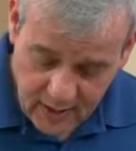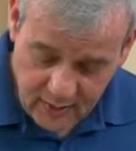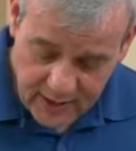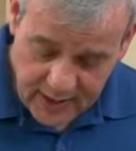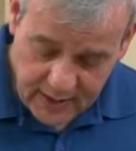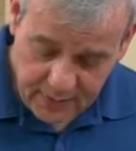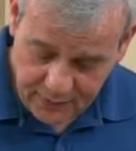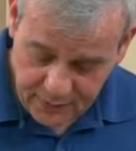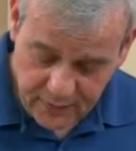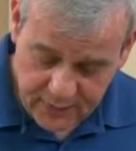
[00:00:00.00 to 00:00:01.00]
over there
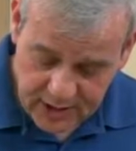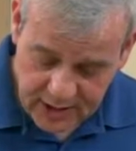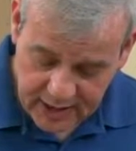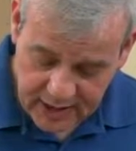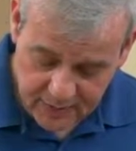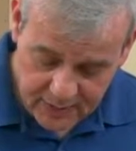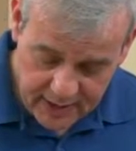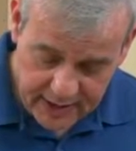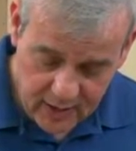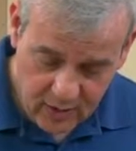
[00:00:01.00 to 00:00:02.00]
before, obviously take your
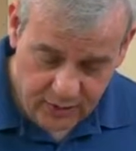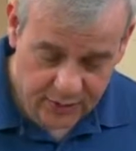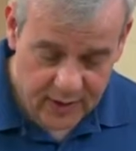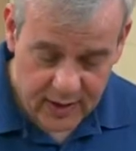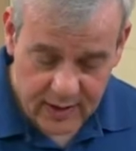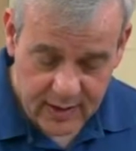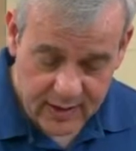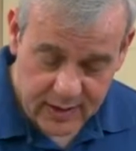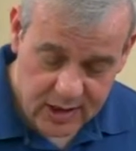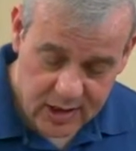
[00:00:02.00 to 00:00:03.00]
blade off.
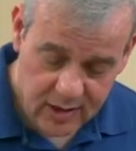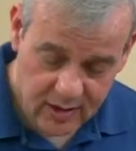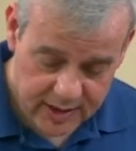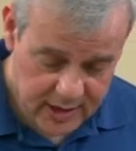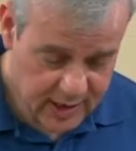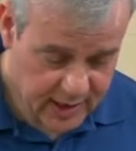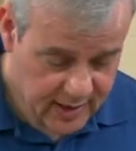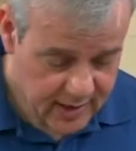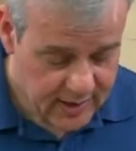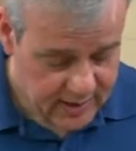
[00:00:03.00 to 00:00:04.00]
This slides in
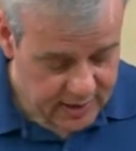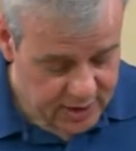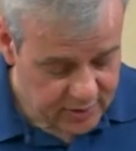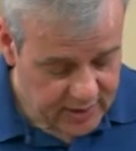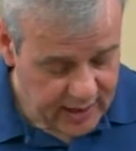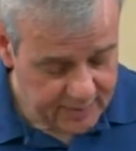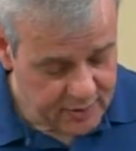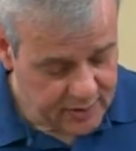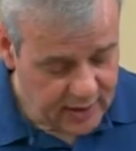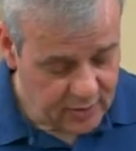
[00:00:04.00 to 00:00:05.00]
and there's your adapter. It